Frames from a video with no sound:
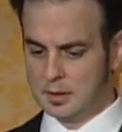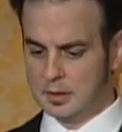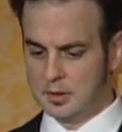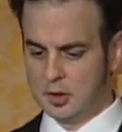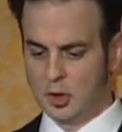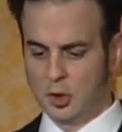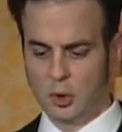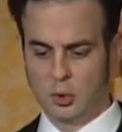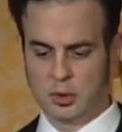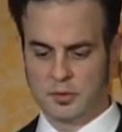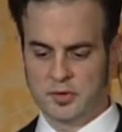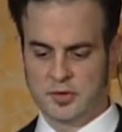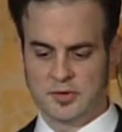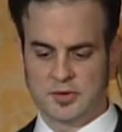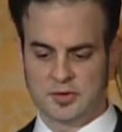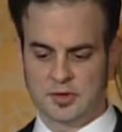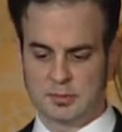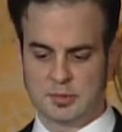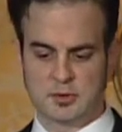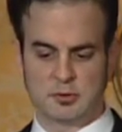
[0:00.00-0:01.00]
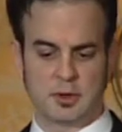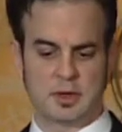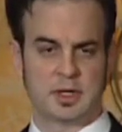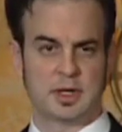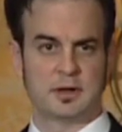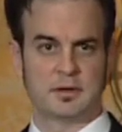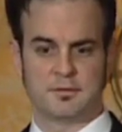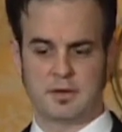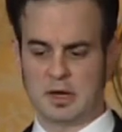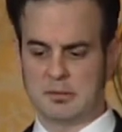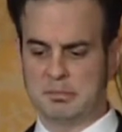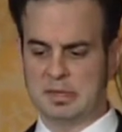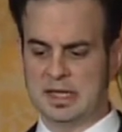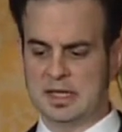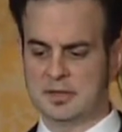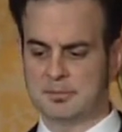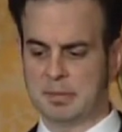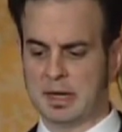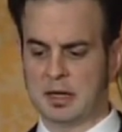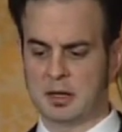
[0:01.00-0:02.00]
The goal of the system is to identify
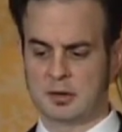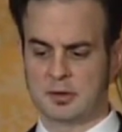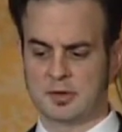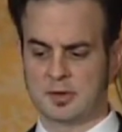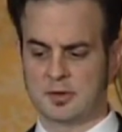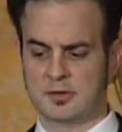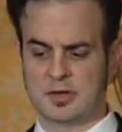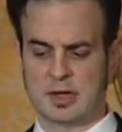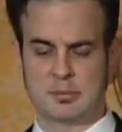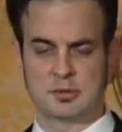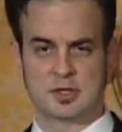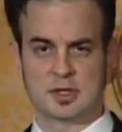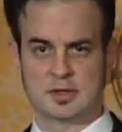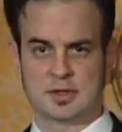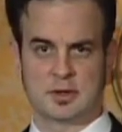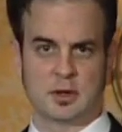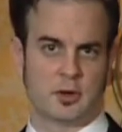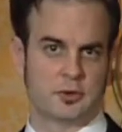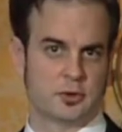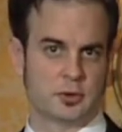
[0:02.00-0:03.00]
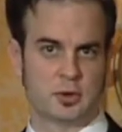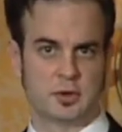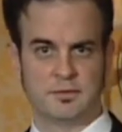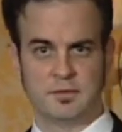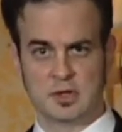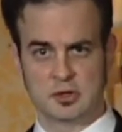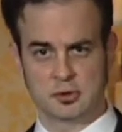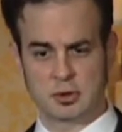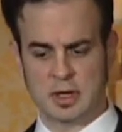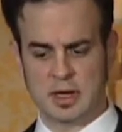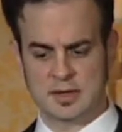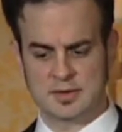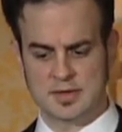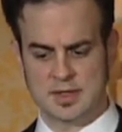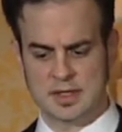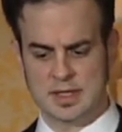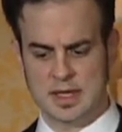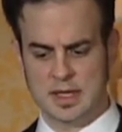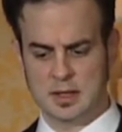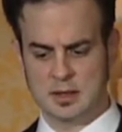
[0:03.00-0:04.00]
peaks, patterns, exceptions, and also to visualize
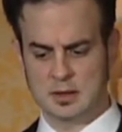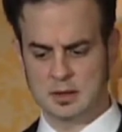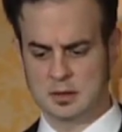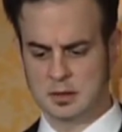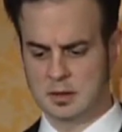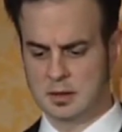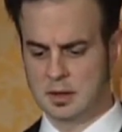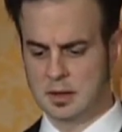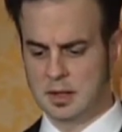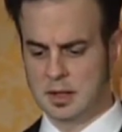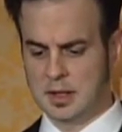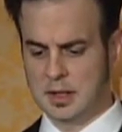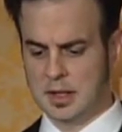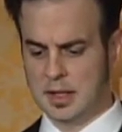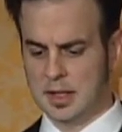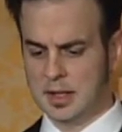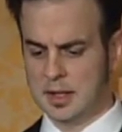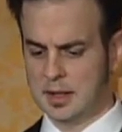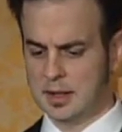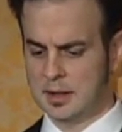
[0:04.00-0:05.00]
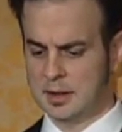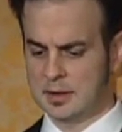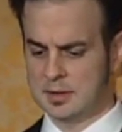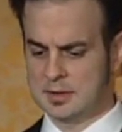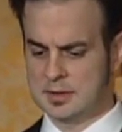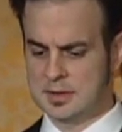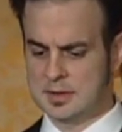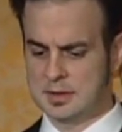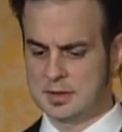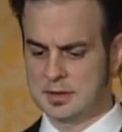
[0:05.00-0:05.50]
the data, and